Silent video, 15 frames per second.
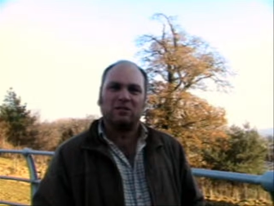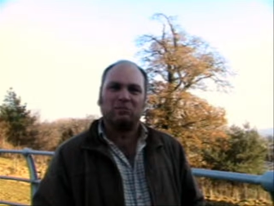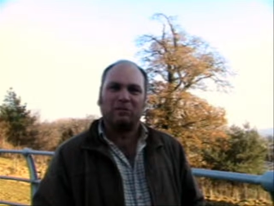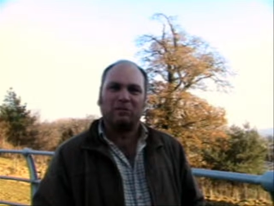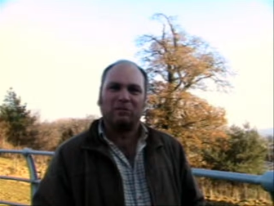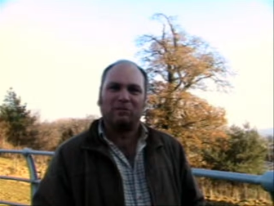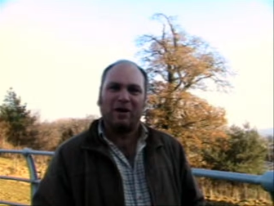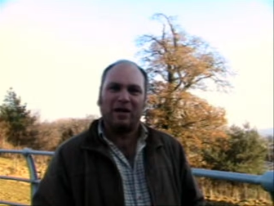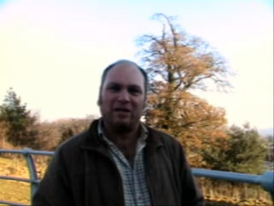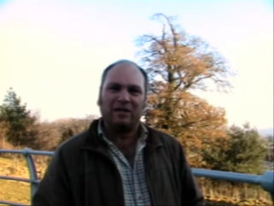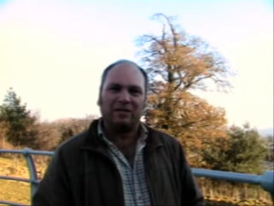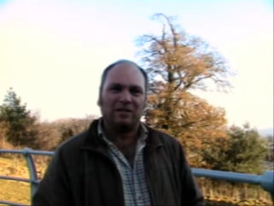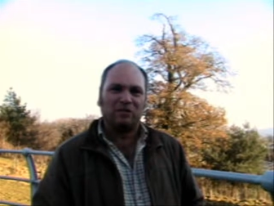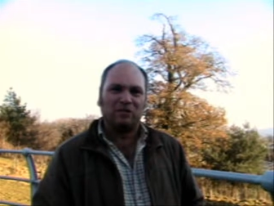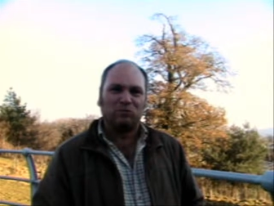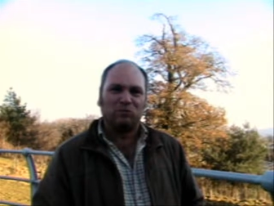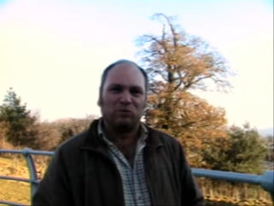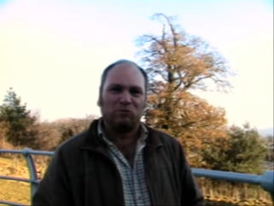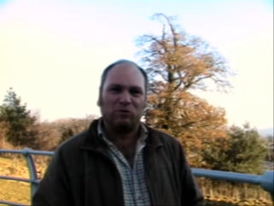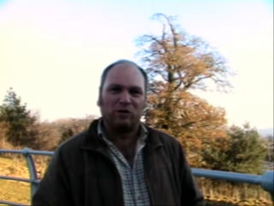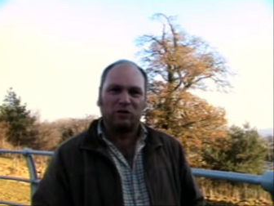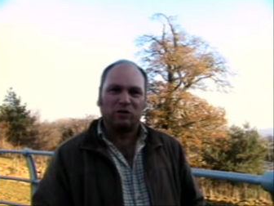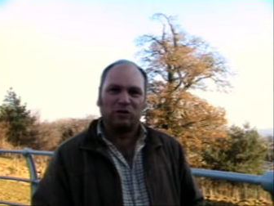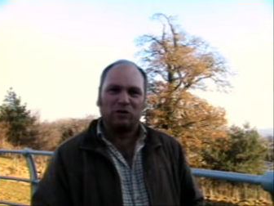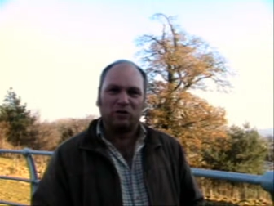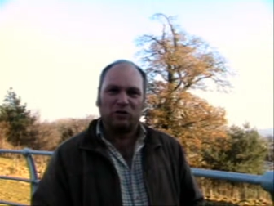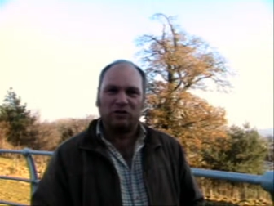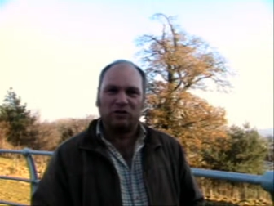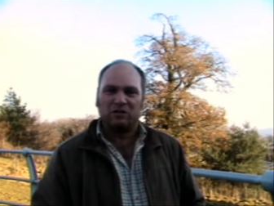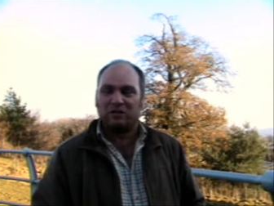can be made in terms of
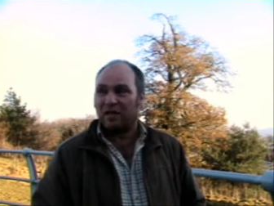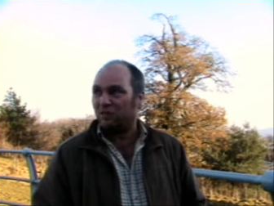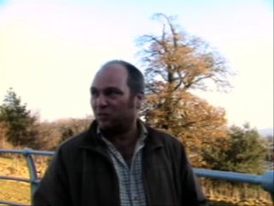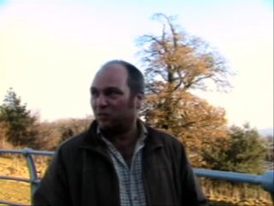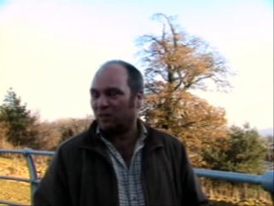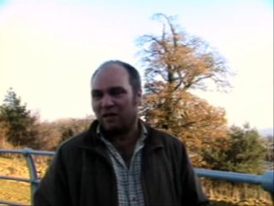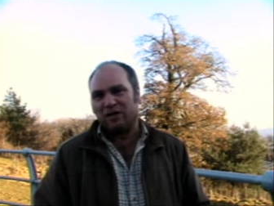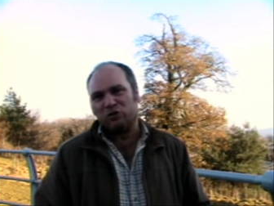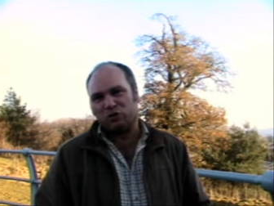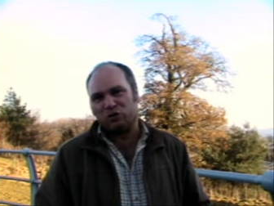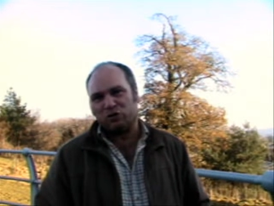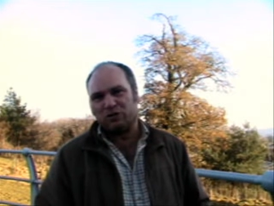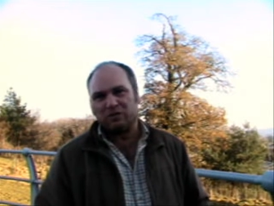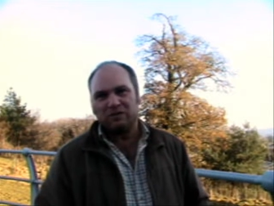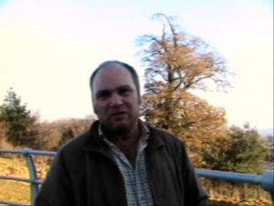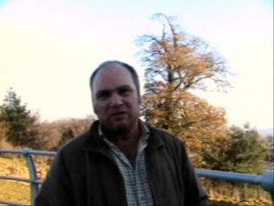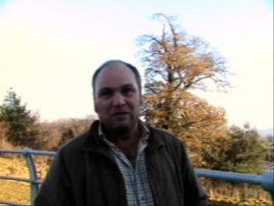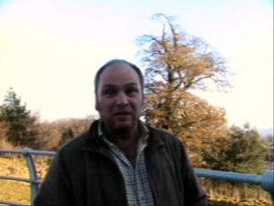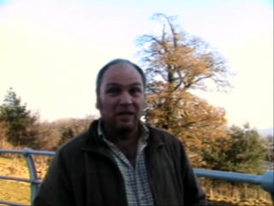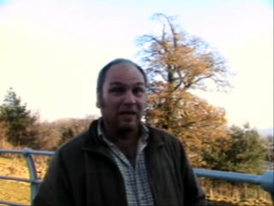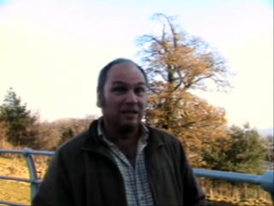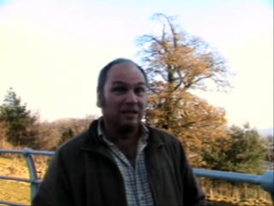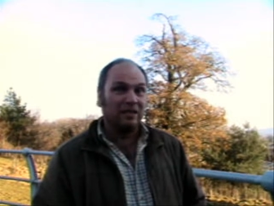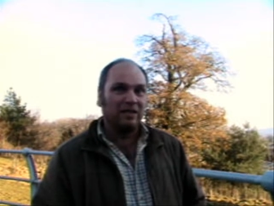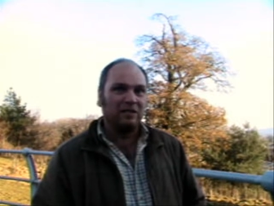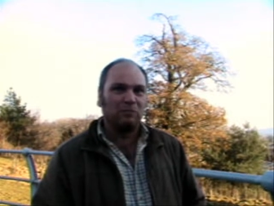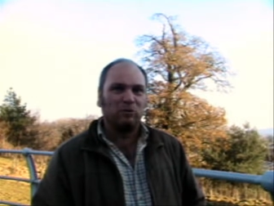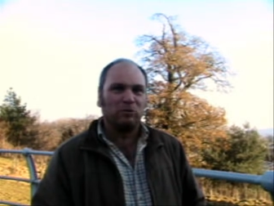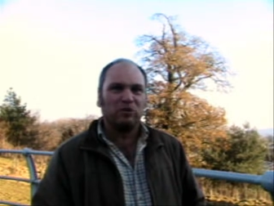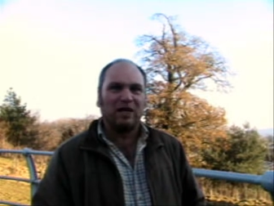researching, data collection and
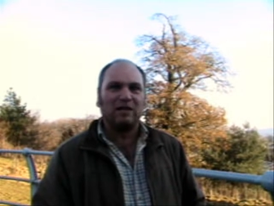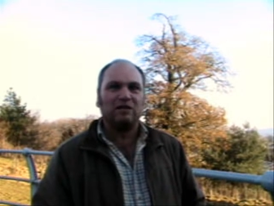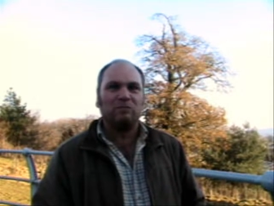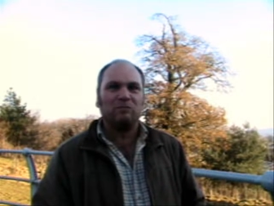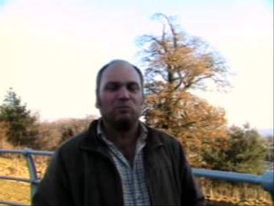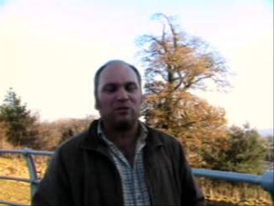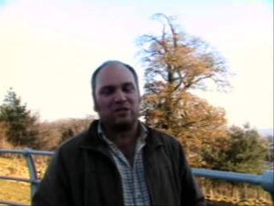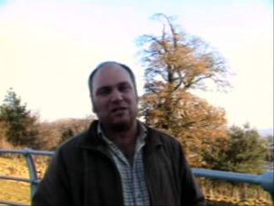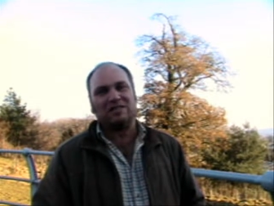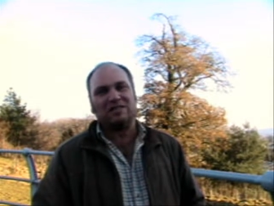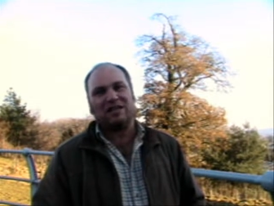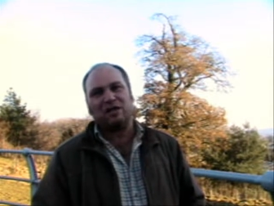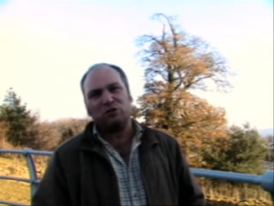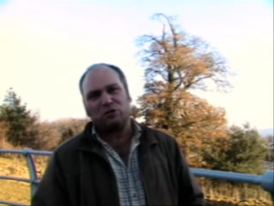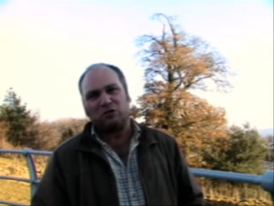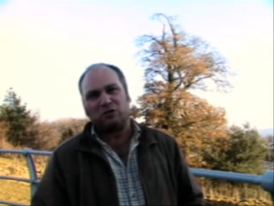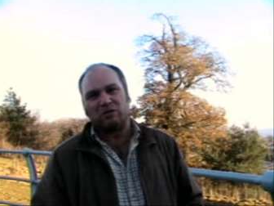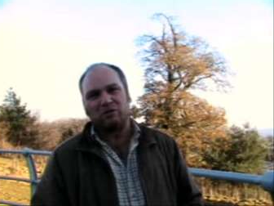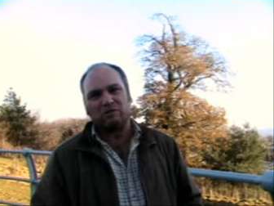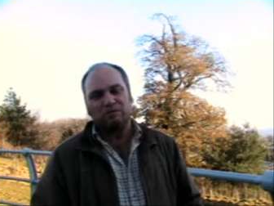data present presentation.